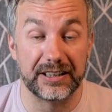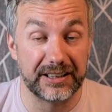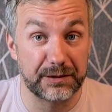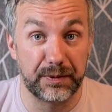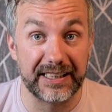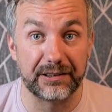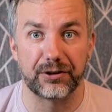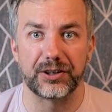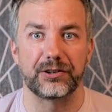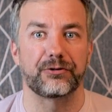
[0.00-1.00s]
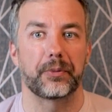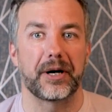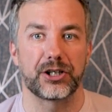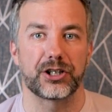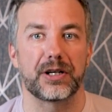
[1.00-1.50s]
display different
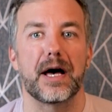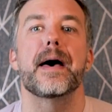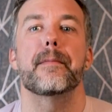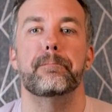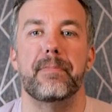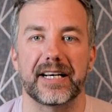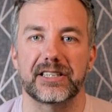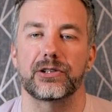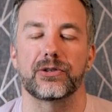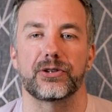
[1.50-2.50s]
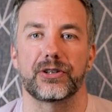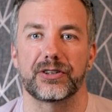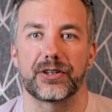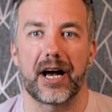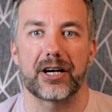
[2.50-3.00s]
information based on your
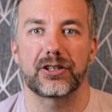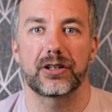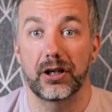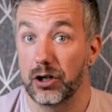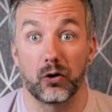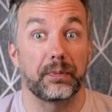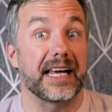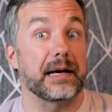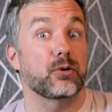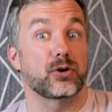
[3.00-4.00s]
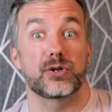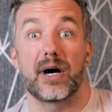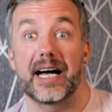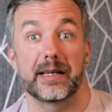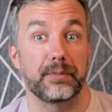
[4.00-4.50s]
interaction. You'll be able to
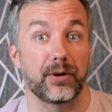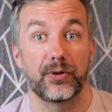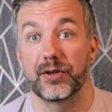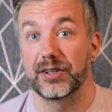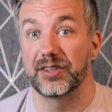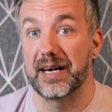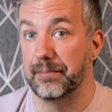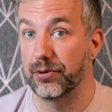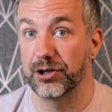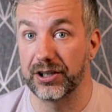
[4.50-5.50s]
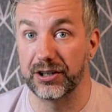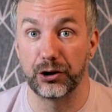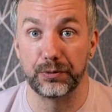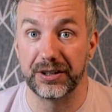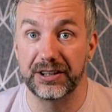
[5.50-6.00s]
add built-in temperature and
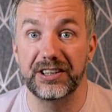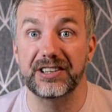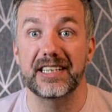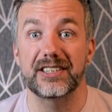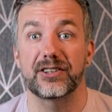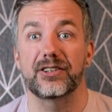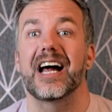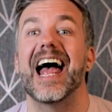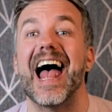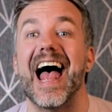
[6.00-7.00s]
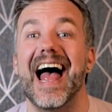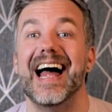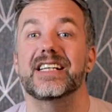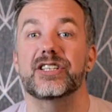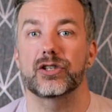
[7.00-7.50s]
humidity sensor
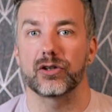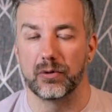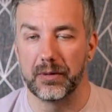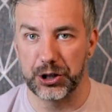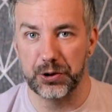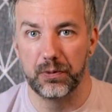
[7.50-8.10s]
and so much